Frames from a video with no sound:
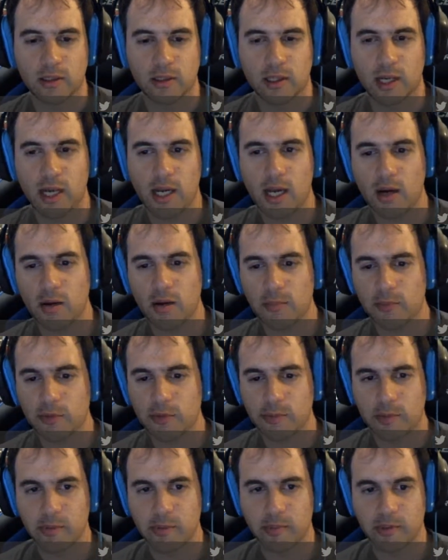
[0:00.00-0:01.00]
Now I'm
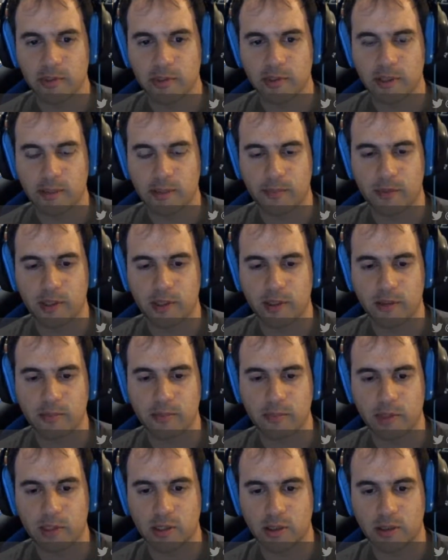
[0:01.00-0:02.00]
remembering something,
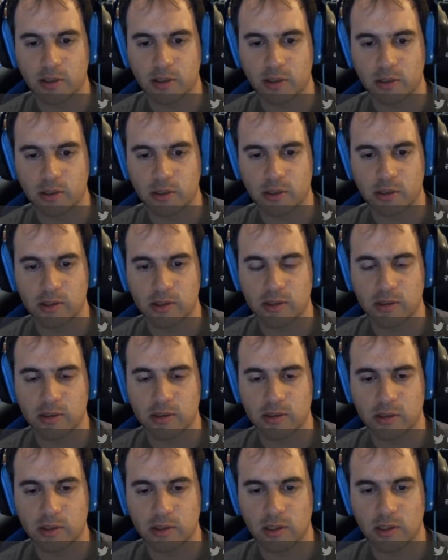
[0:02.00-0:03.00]
because
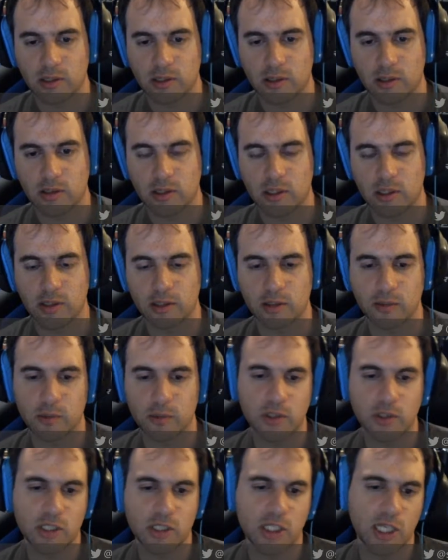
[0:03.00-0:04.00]
okay, the
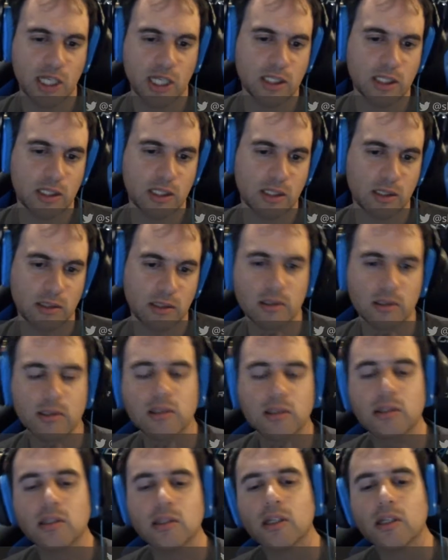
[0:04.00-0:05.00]
rook checks.
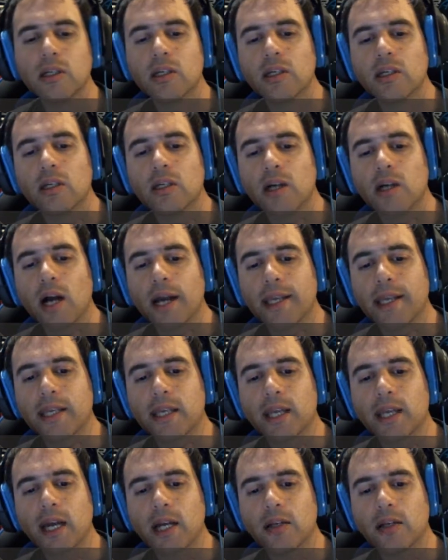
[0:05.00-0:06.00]
I
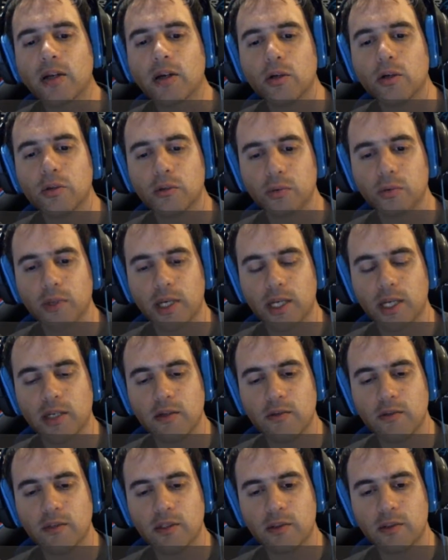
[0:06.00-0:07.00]
can't go to
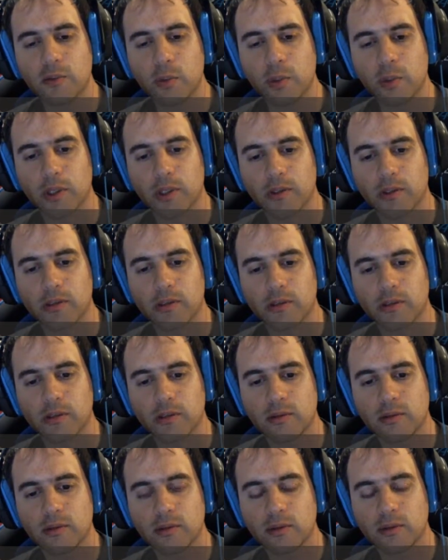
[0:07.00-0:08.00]
any of these squares,
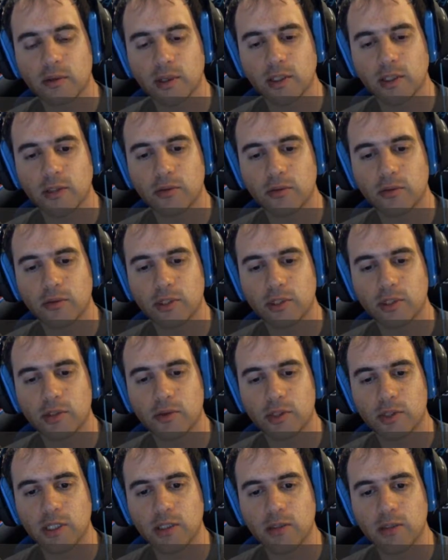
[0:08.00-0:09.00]
so I need to
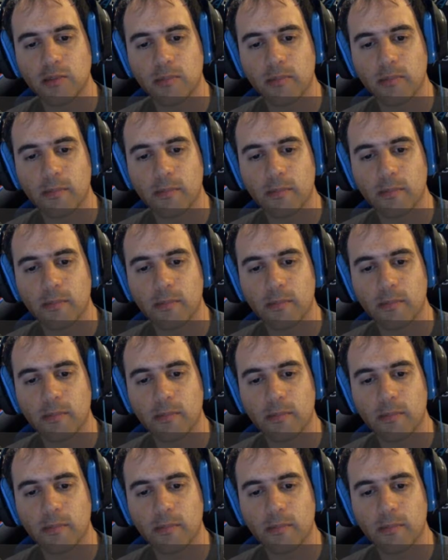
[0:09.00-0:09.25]
retreat.